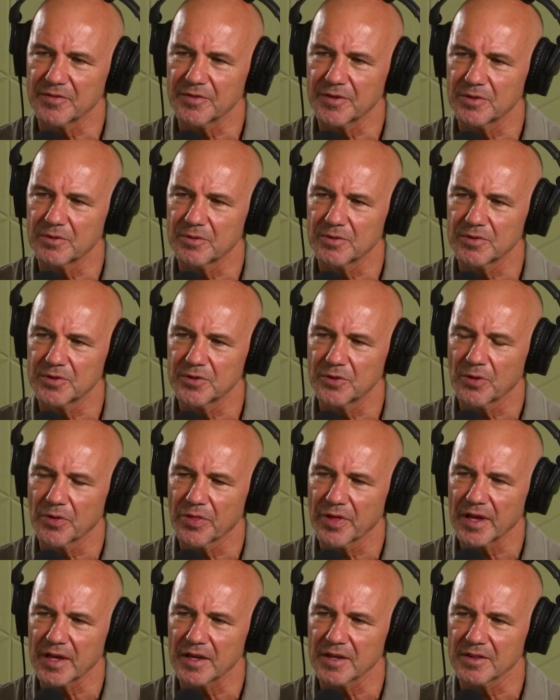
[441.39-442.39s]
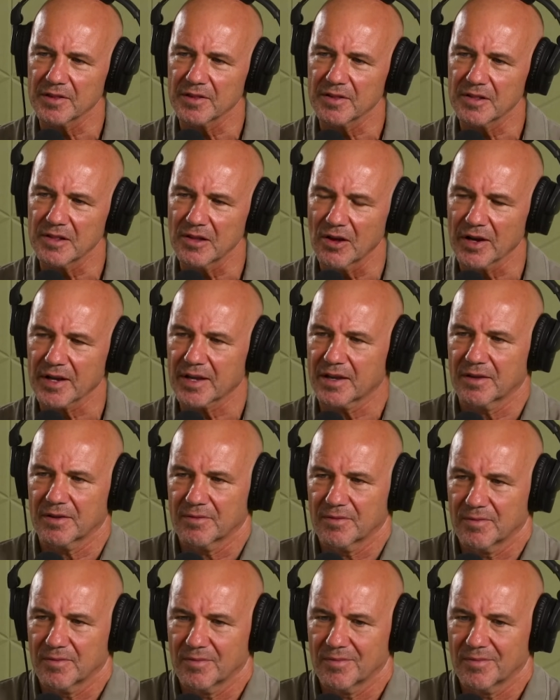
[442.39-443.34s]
If you were thinking like